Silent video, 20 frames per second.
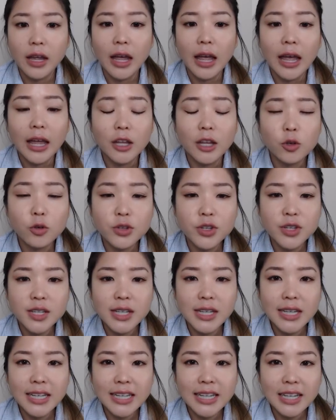And you'll see
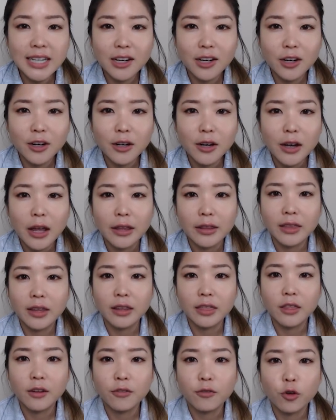here
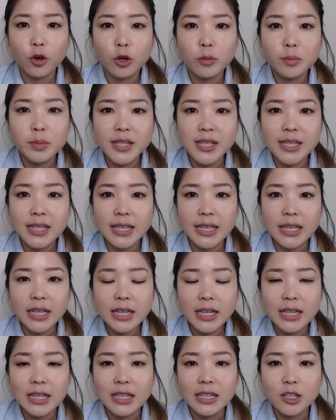that the verb
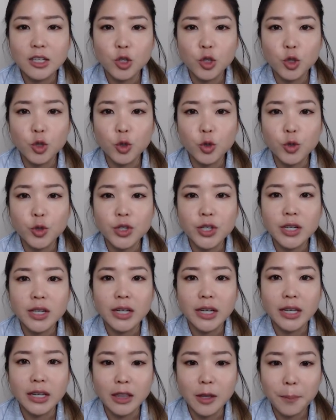see is used
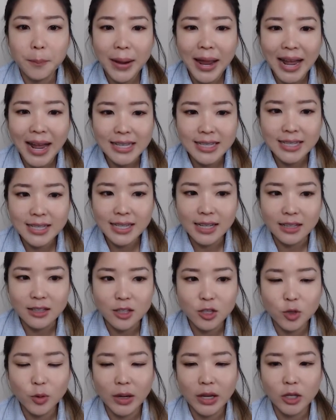in the past tense.
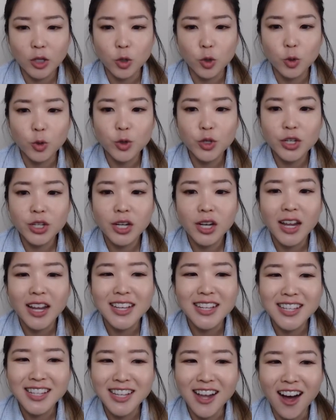So I used
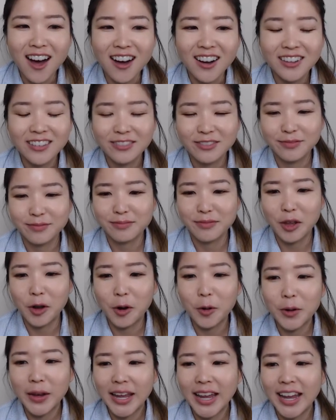saw.
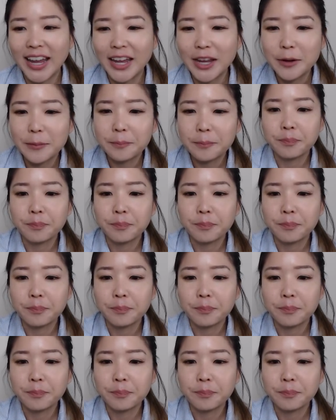Okay.